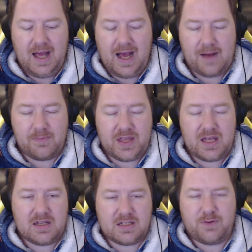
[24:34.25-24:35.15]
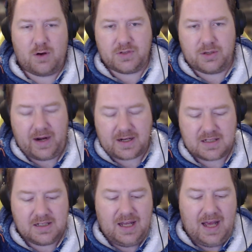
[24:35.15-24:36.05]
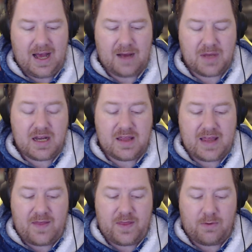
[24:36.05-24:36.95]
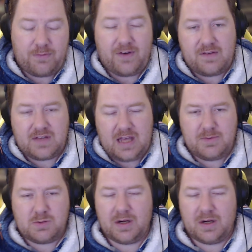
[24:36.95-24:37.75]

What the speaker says: Their Devolver Direct. And in that there were 5 games.